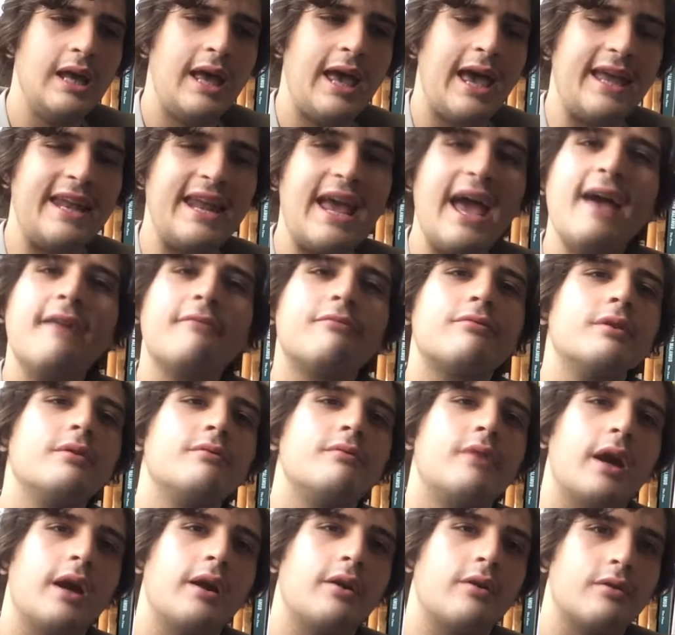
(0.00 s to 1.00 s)
And every
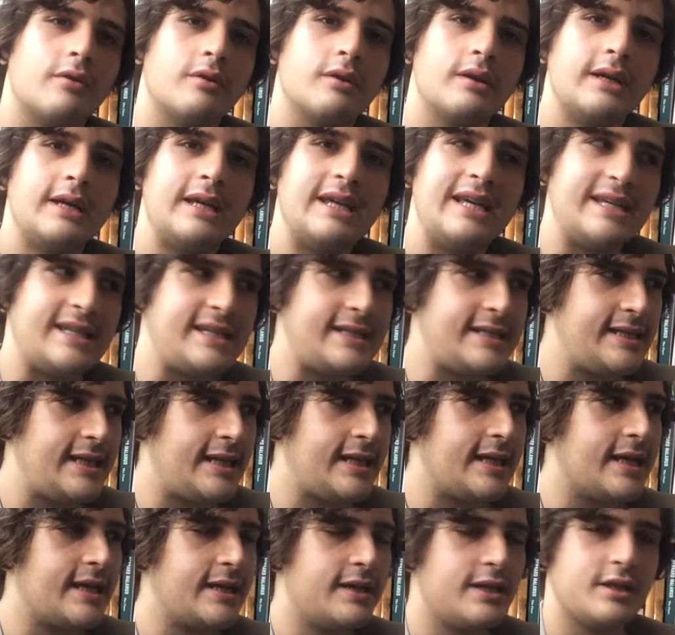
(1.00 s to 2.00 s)
writer is
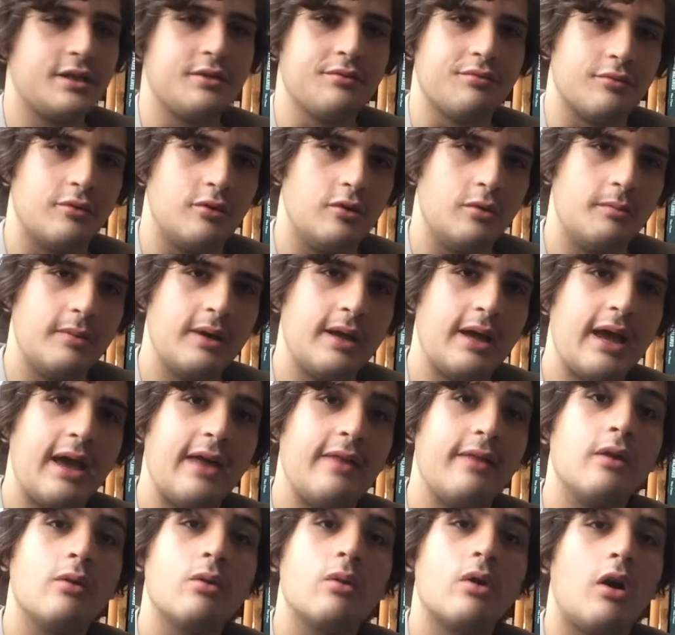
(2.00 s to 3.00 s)
sitting in this room
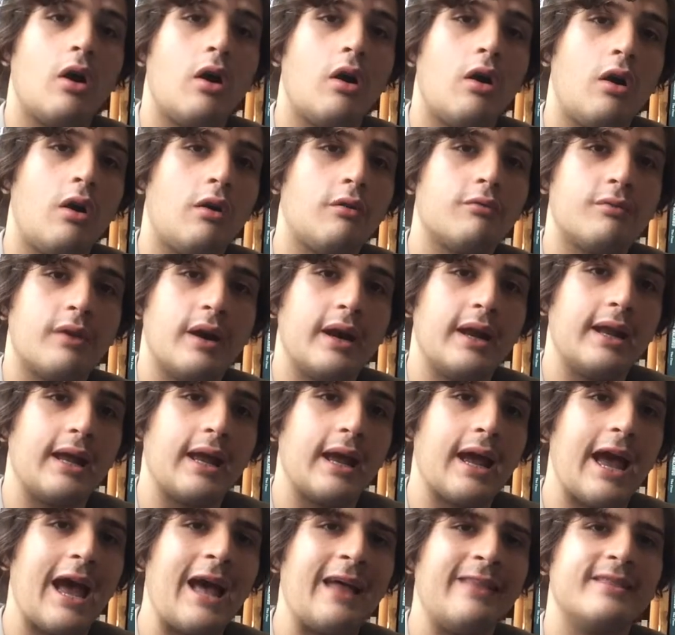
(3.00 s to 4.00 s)
and they were all
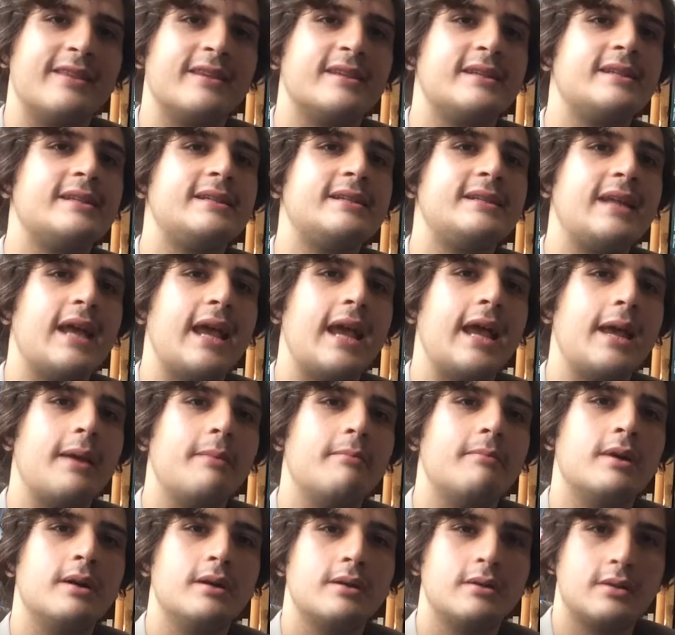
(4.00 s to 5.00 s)
writing at the
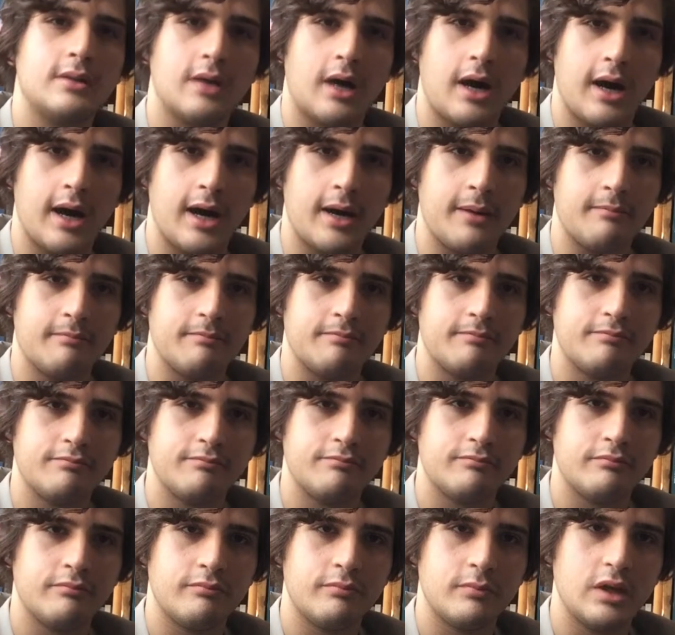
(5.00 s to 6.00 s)
same time,
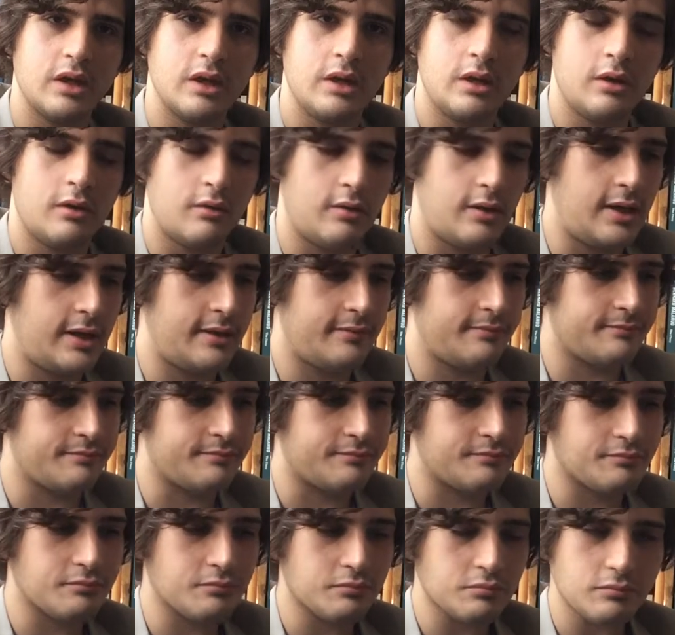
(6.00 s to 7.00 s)
right?
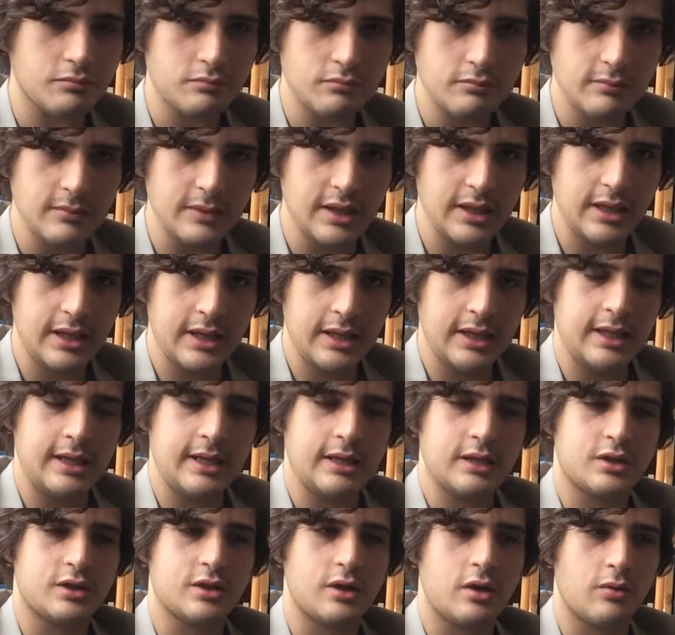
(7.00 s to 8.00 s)

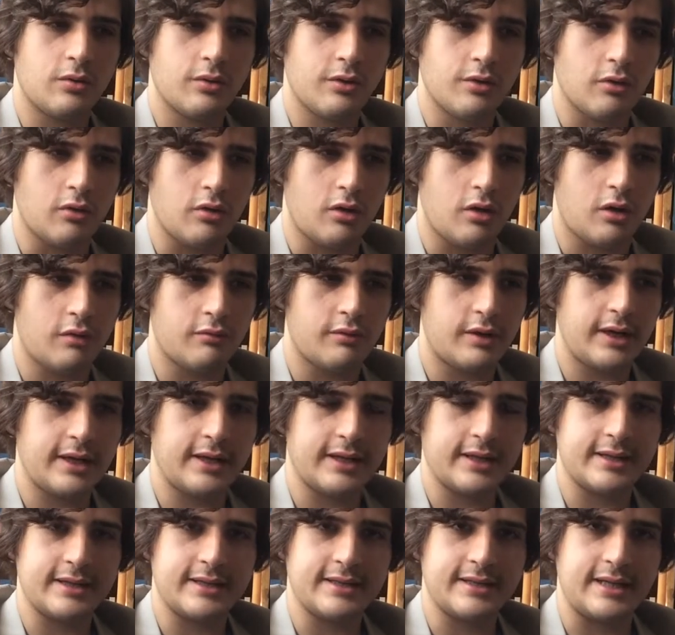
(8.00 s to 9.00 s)
So they're all
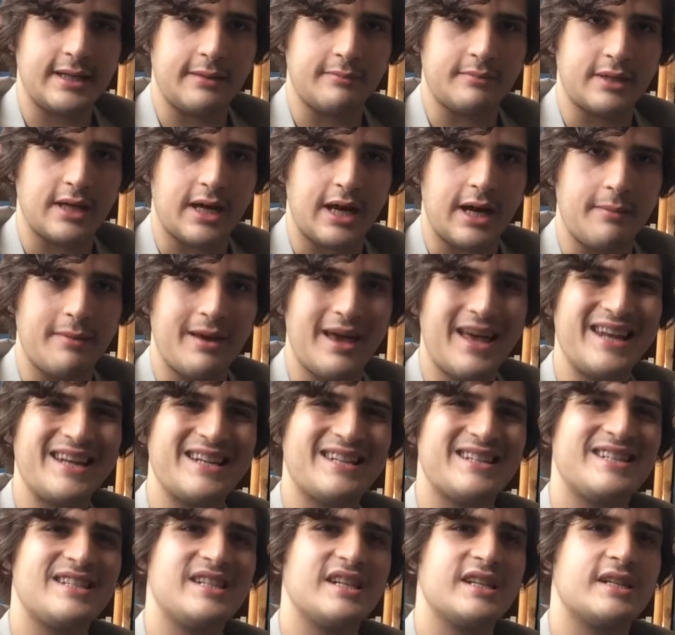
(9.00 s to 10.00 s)
writing at the same time, and
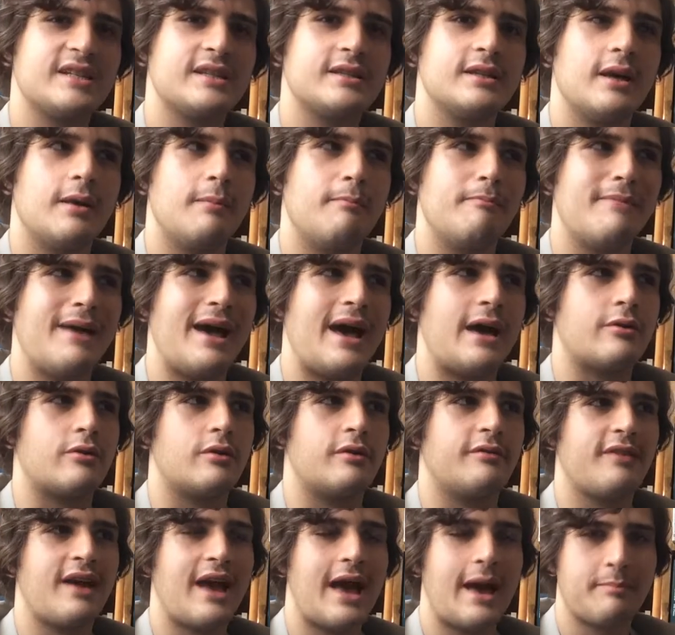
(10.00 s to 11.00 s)
it's just a matter
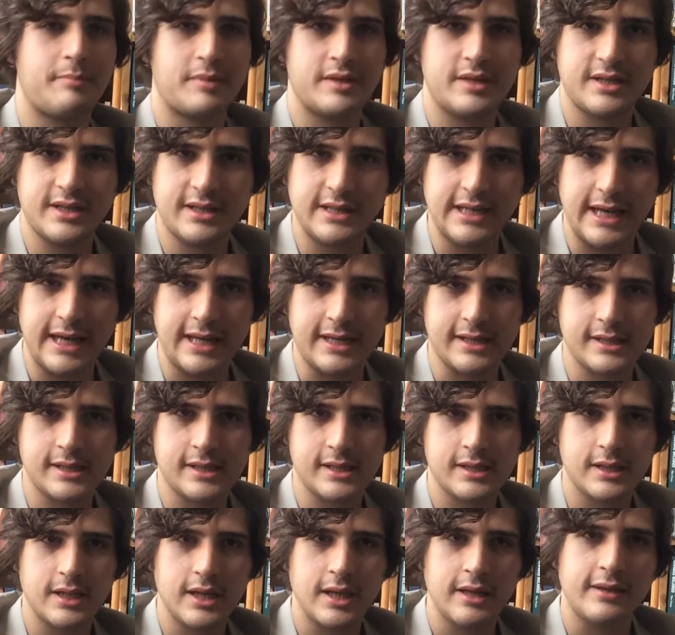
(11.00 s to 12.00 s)
of
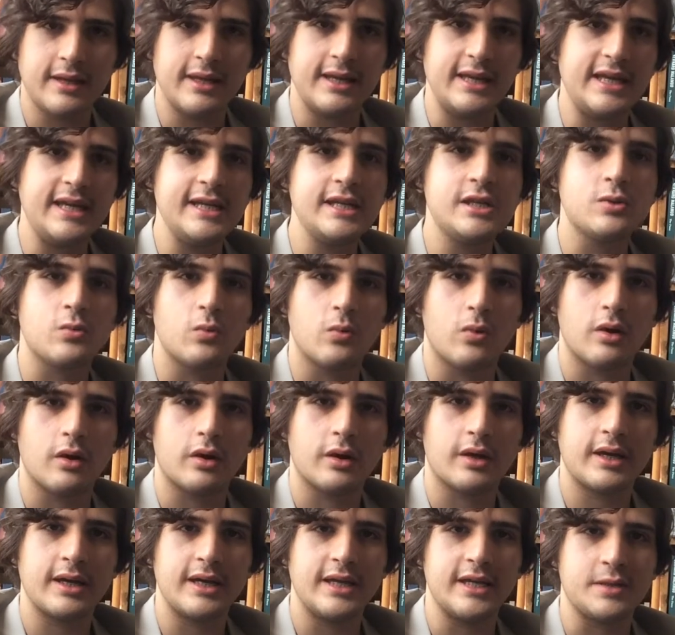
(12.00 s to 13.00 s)
happenstance that each
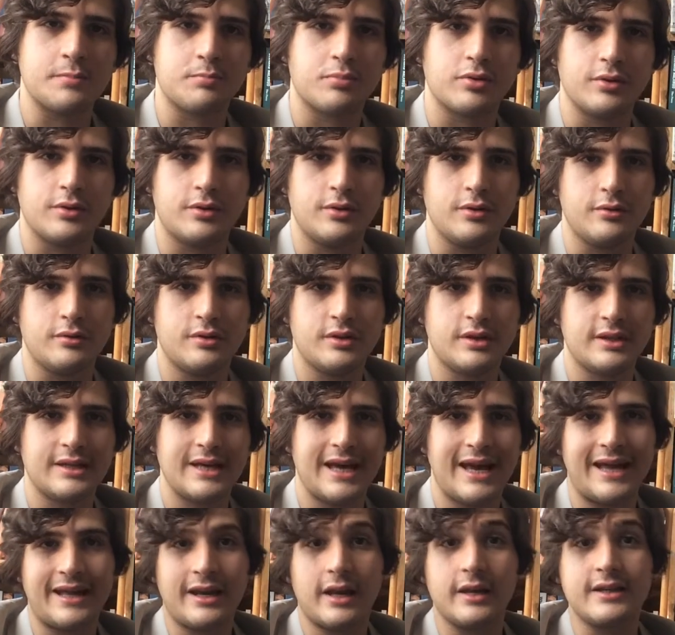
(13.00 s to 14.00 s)
work is produced
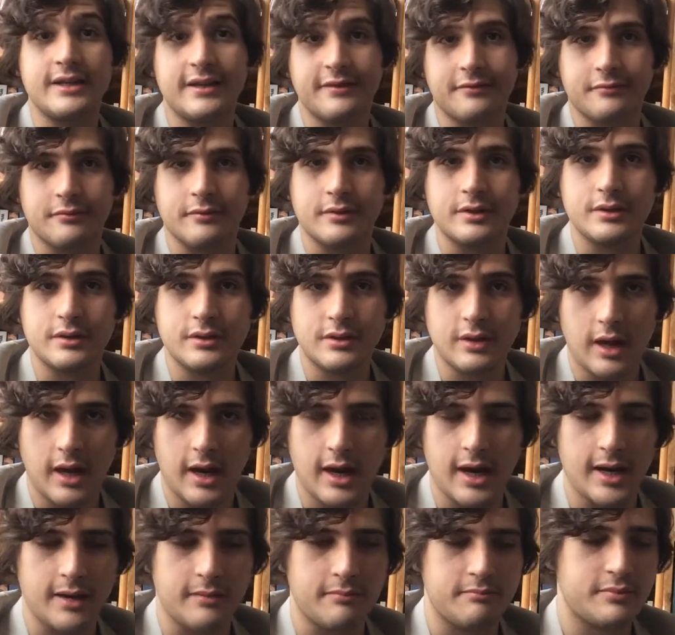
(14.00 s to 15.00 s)
at different
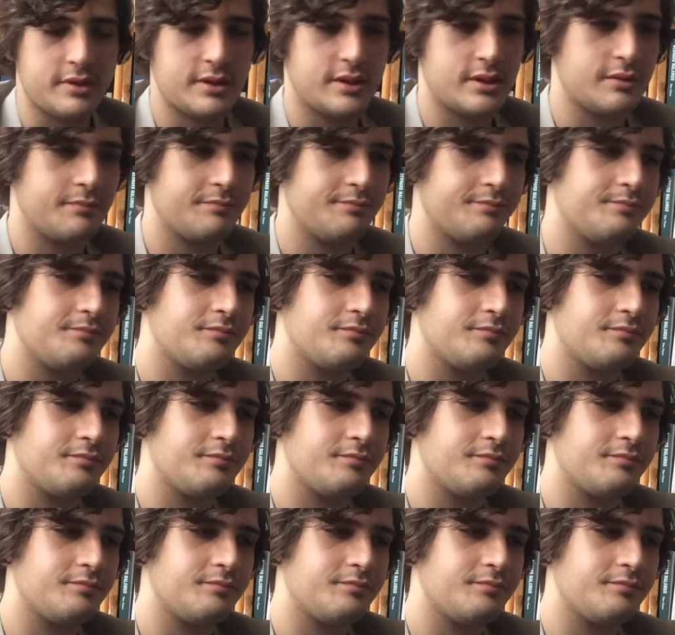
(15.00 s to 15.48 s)
times,